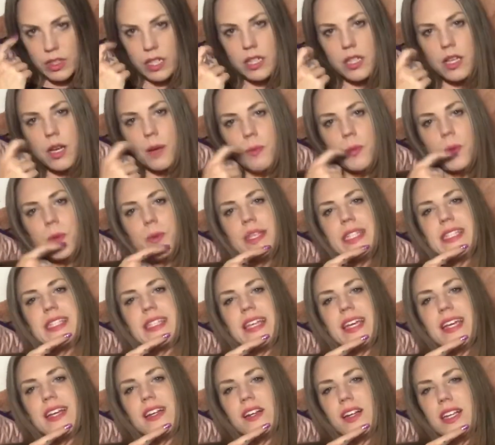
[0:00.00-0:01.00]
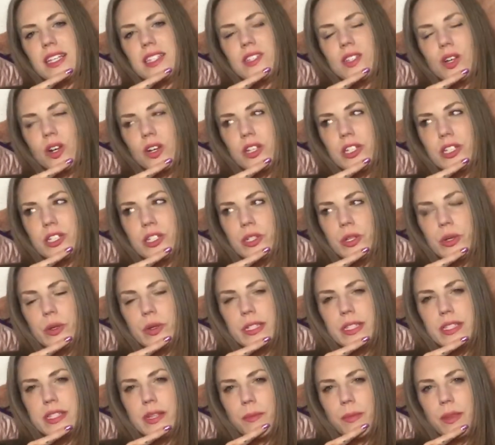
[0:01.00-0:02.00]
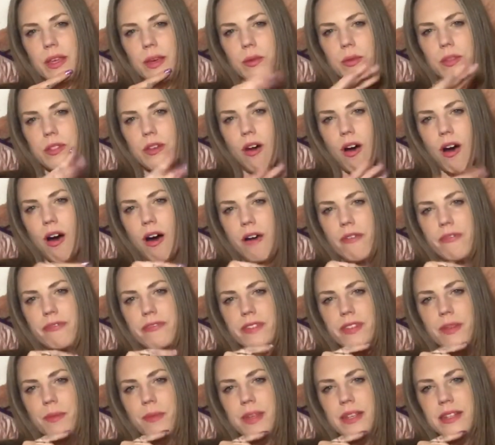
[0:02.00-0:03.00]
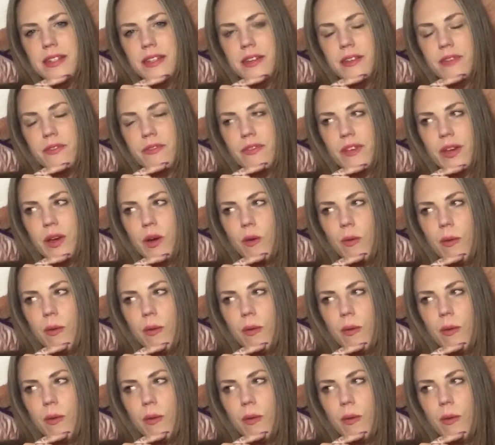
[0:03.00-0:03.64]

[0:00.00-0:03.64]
couple weeks later, I started to notice something was off. Something didn't feel